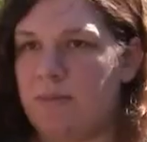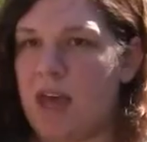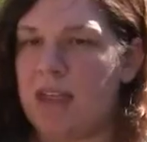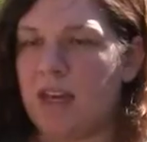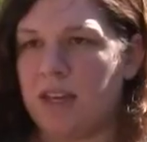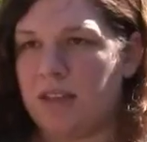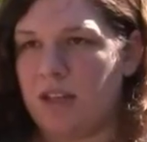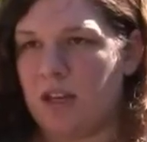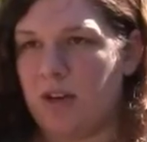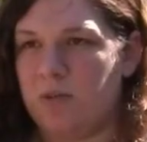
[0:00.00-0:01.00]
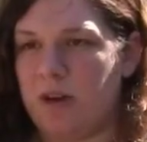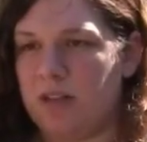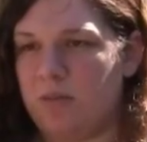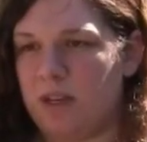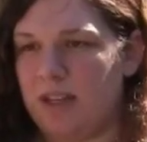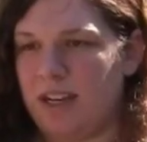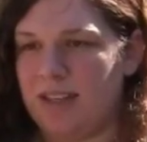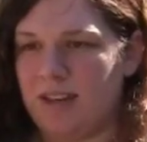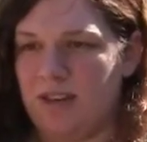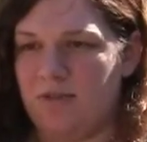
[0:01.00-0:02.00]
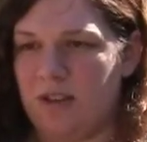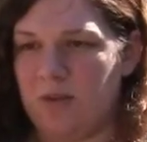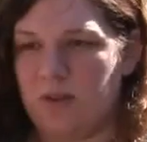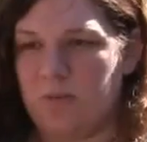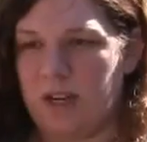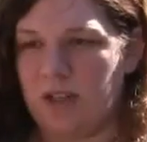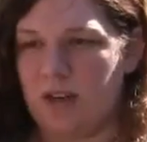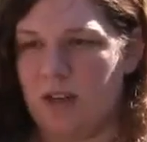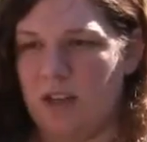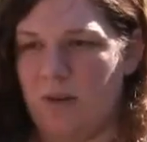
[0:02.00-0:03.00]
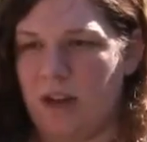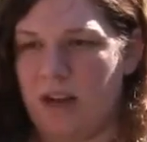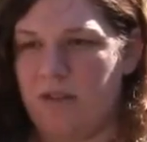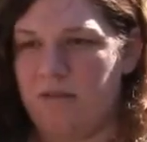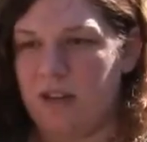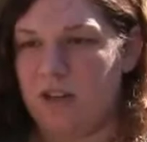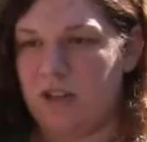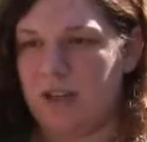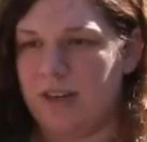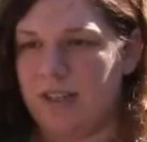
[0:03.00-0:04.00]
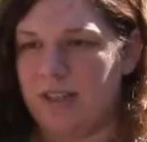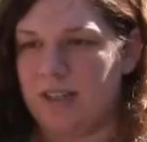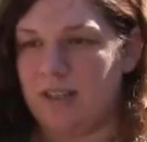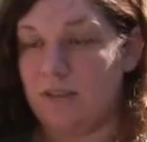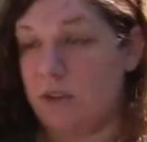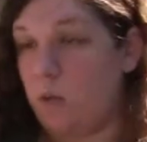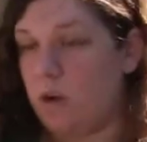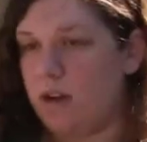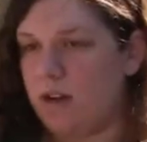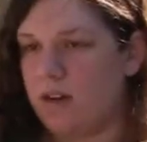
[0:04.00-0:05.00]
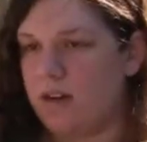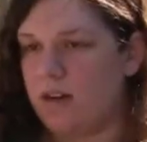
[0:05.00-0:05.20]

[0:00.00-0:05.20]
I think it, it's your responsibility as an individual to make sure that you have insurance if you want it.